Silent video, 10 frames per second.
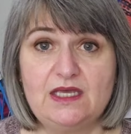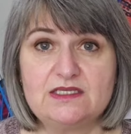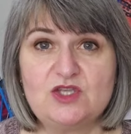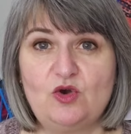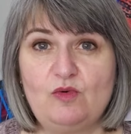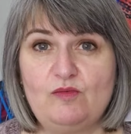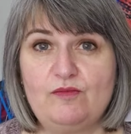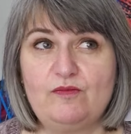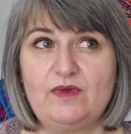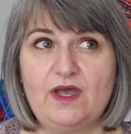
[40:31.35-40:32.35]
So
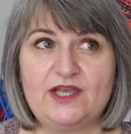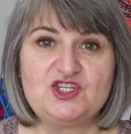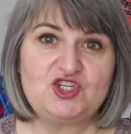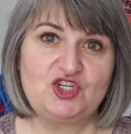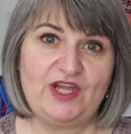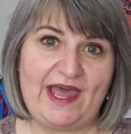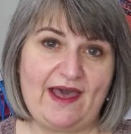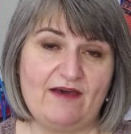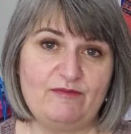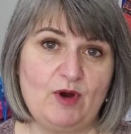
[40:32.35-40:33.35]
I should
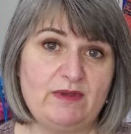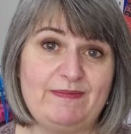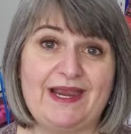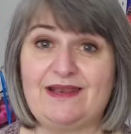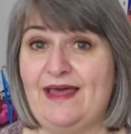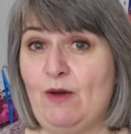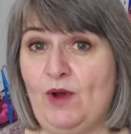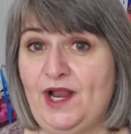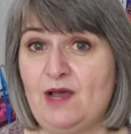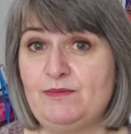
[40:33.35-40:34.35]
have probably picked that
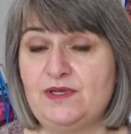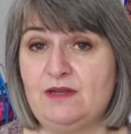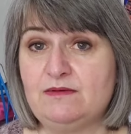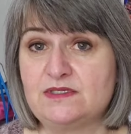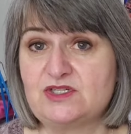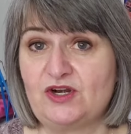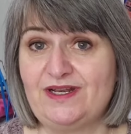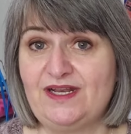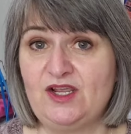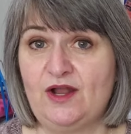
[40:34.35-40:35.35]
one up and started
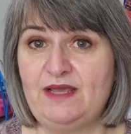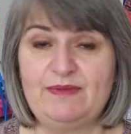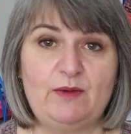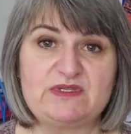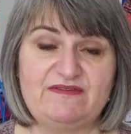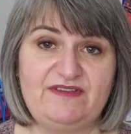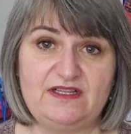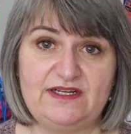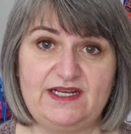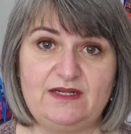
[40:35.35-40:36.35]
knitting on it, but I wasn't feeling it.